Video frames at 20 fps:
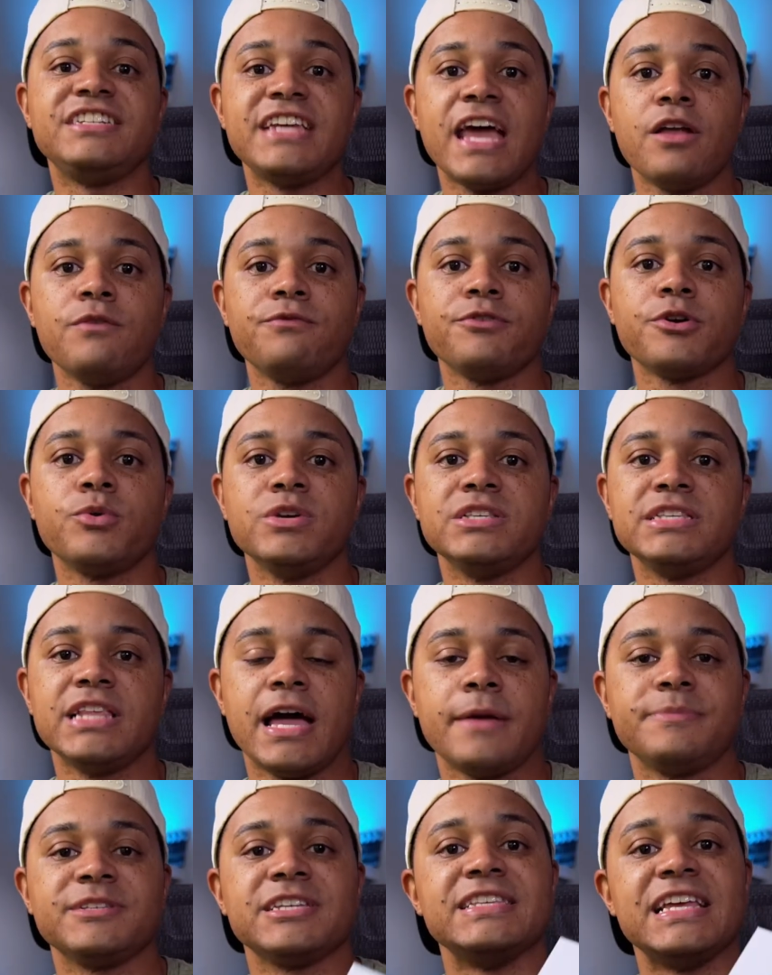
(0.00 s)
shout out for
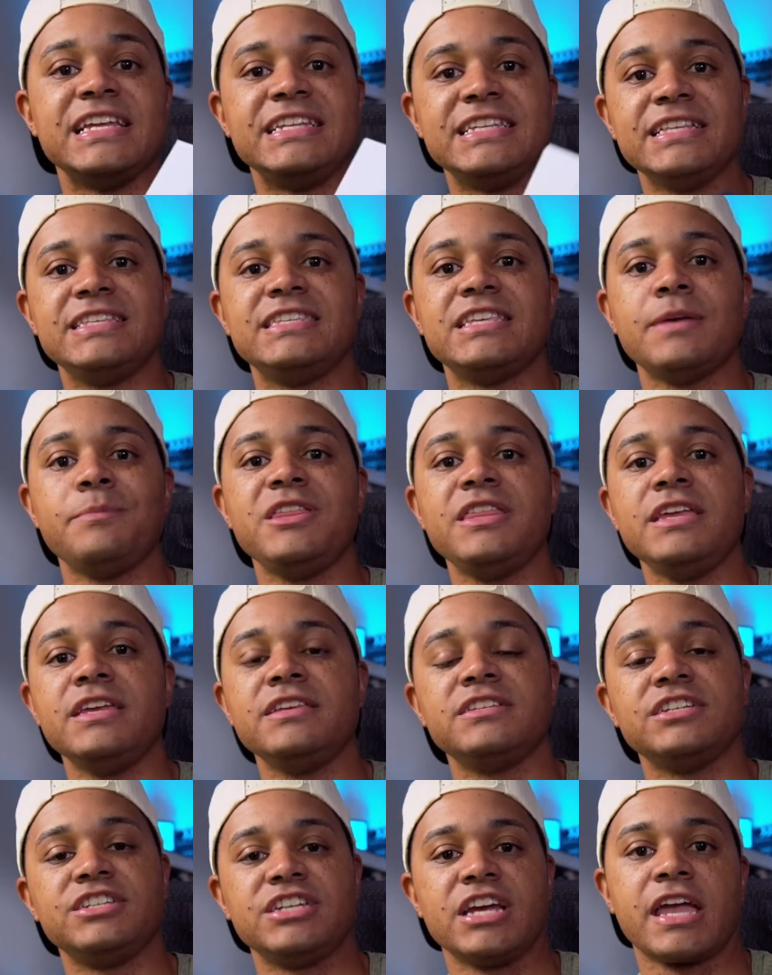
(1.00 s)
Qwiizlabs because they did send me these
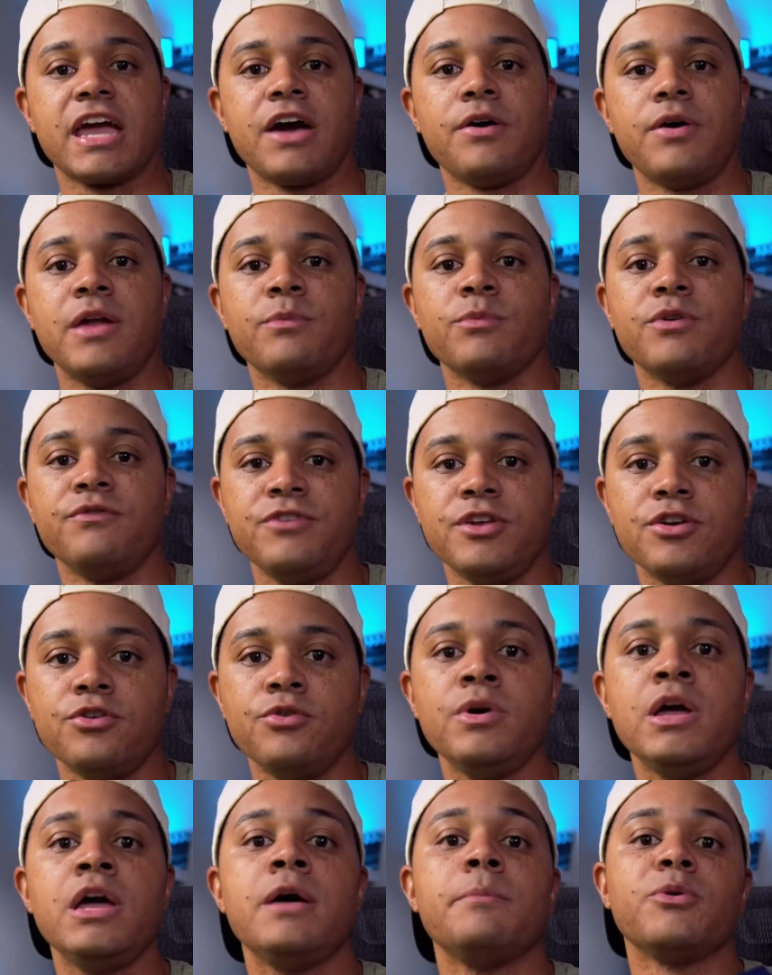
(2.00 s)
to check out and
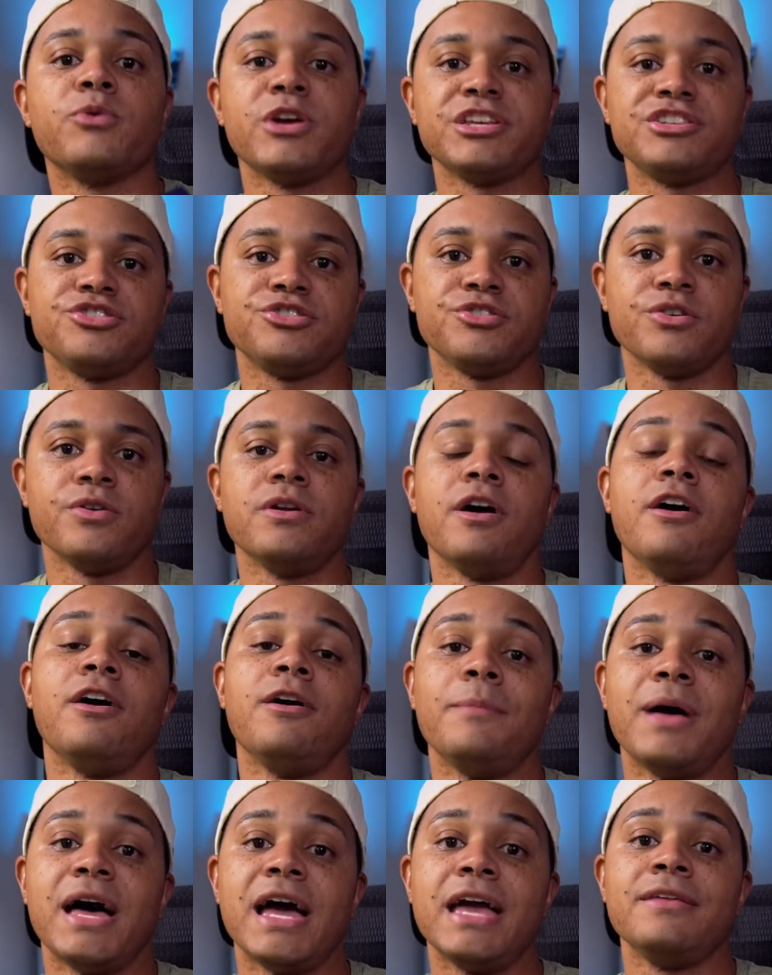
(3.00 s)
review, but rest assured all
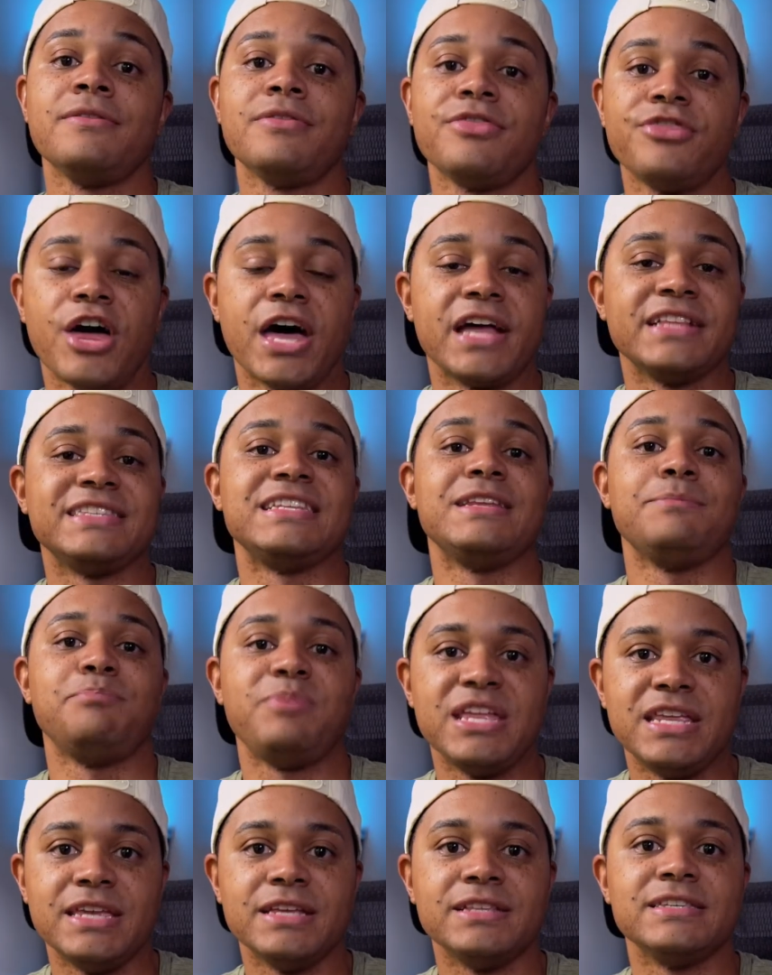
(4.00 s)
my thoughts and
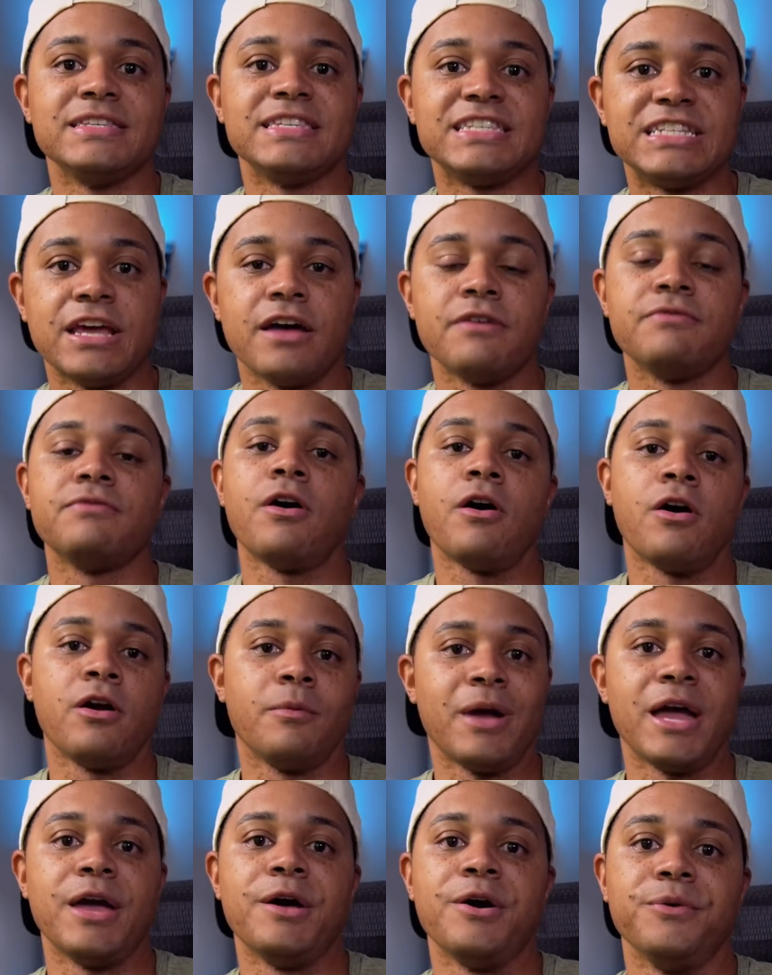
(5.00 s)
opinions and stuff are
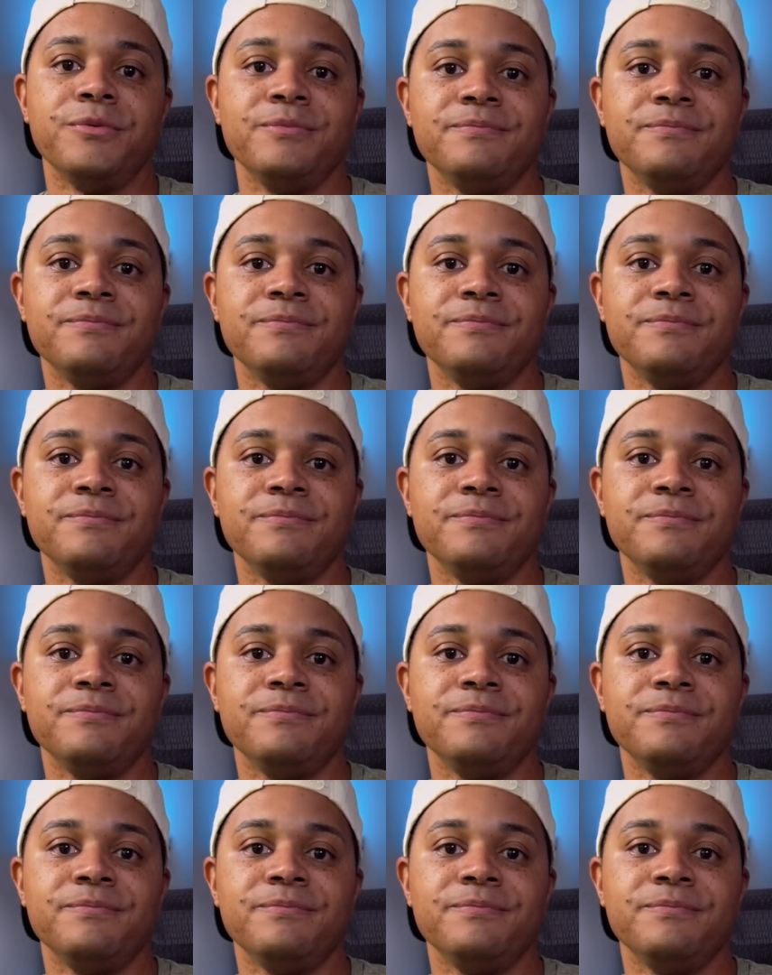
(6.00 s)
my own.